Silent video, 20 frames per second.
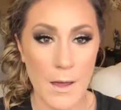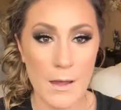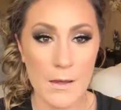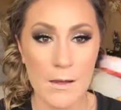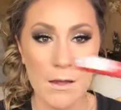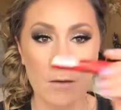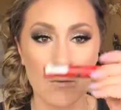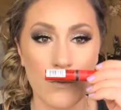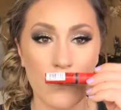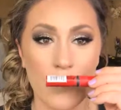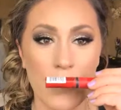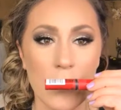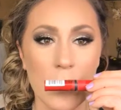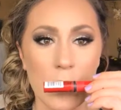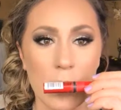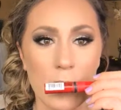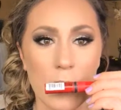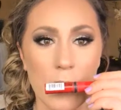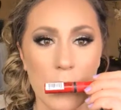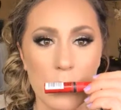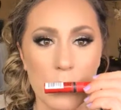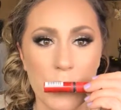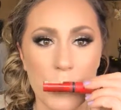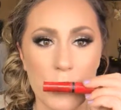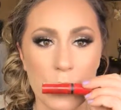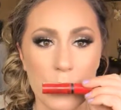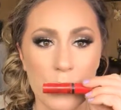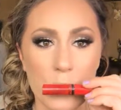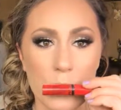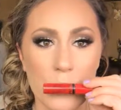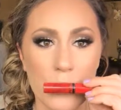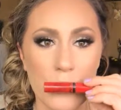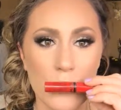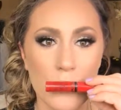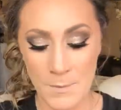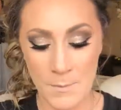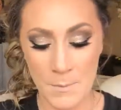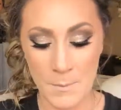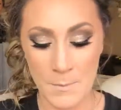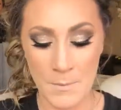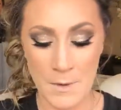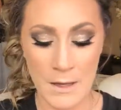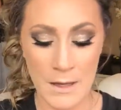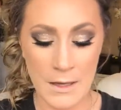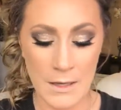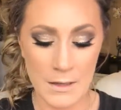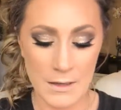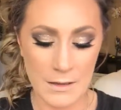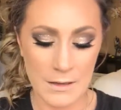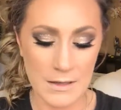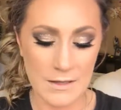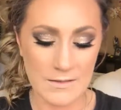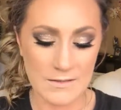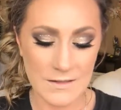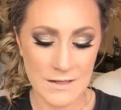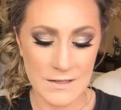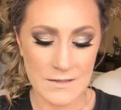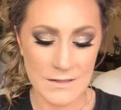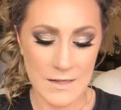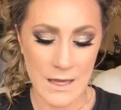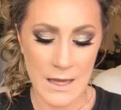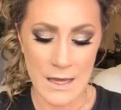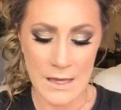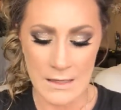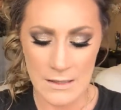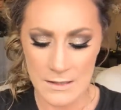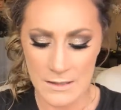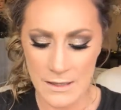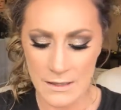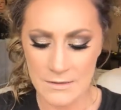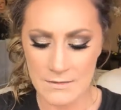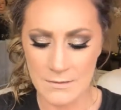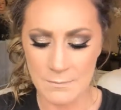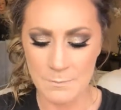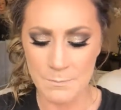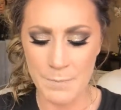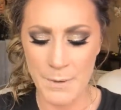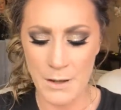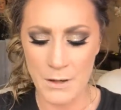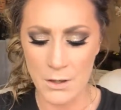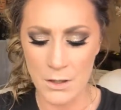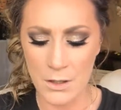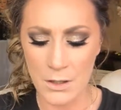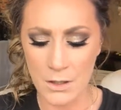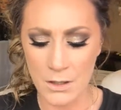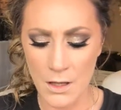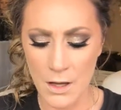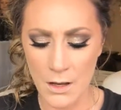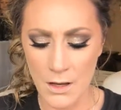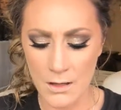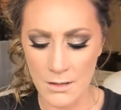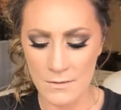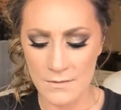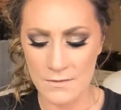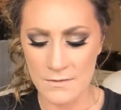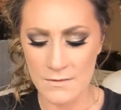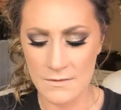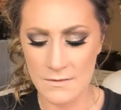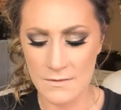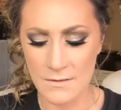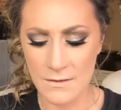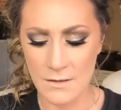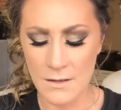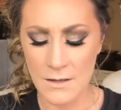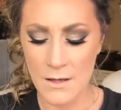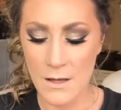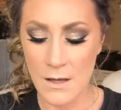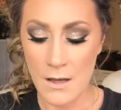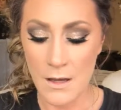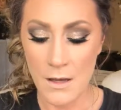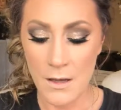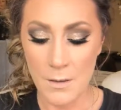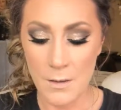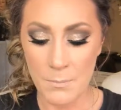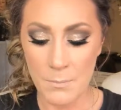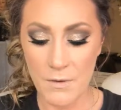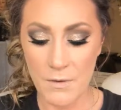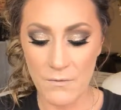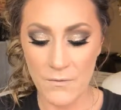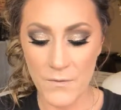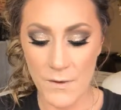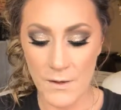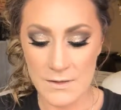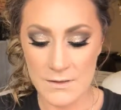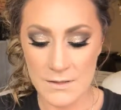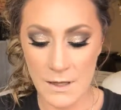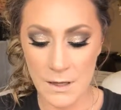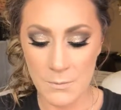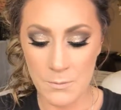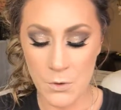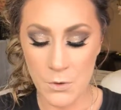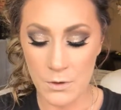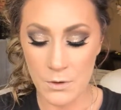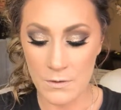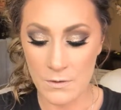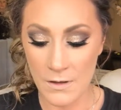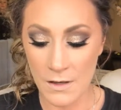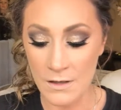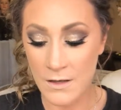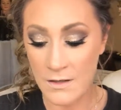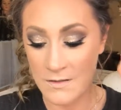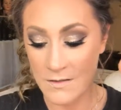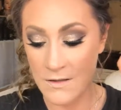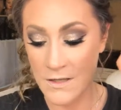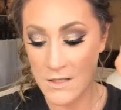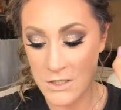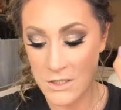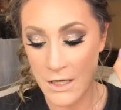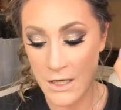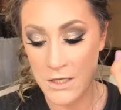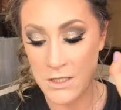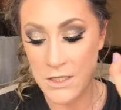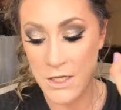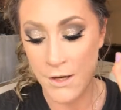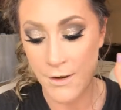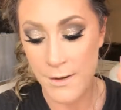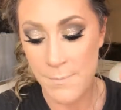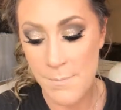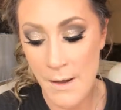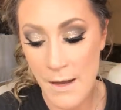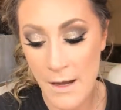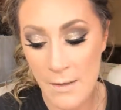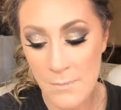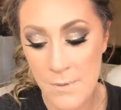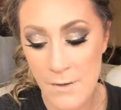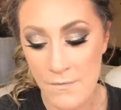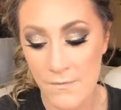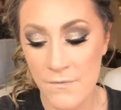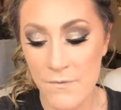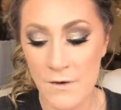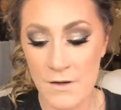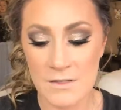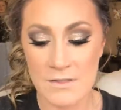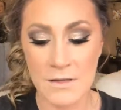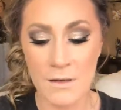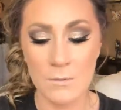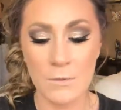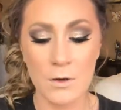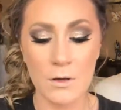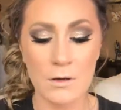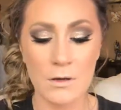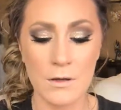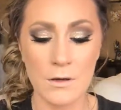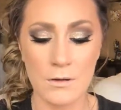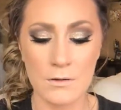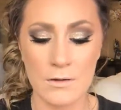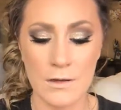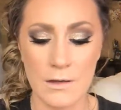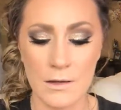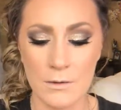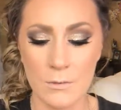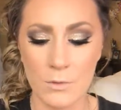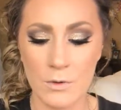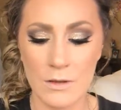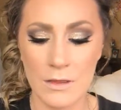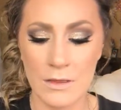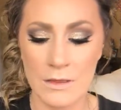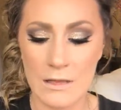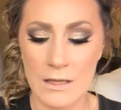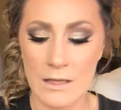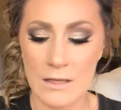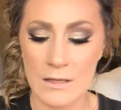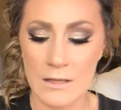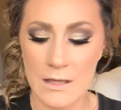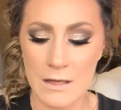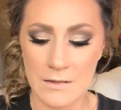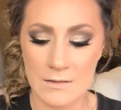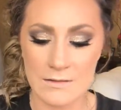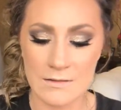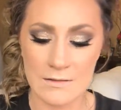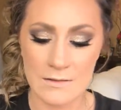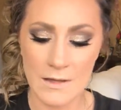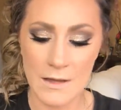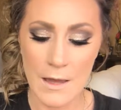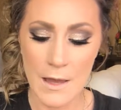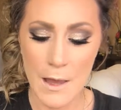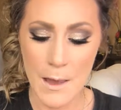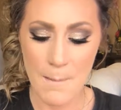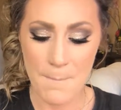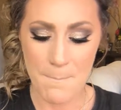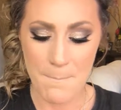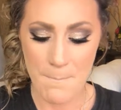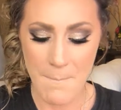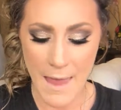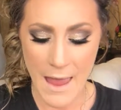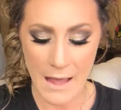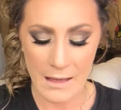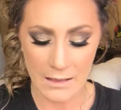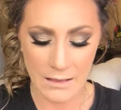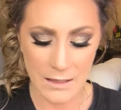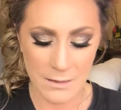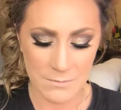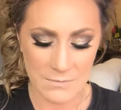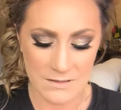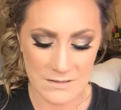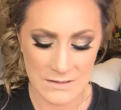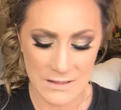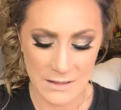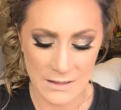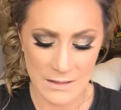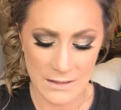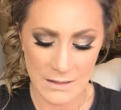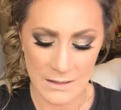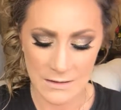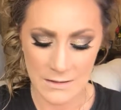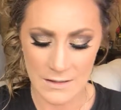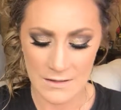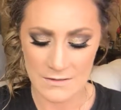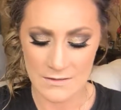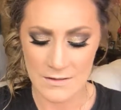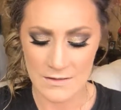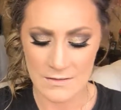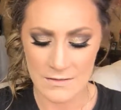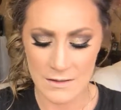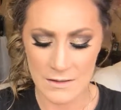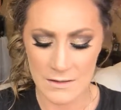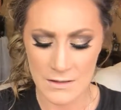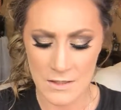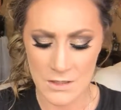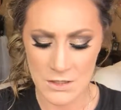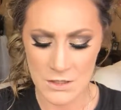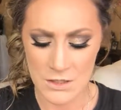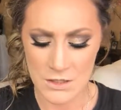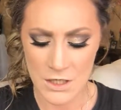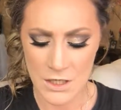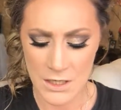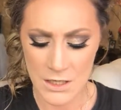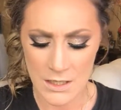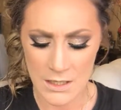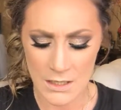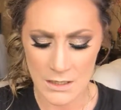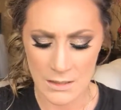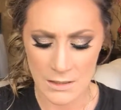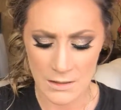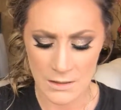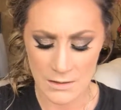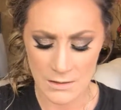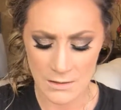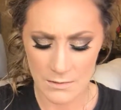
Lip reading: my red lip, and this is a NYX Butter Gloss, but first I'm going, and it's in the shade Cherry Pie, but first I'm going to go down with the NYX matte lipstick, and this is in the shade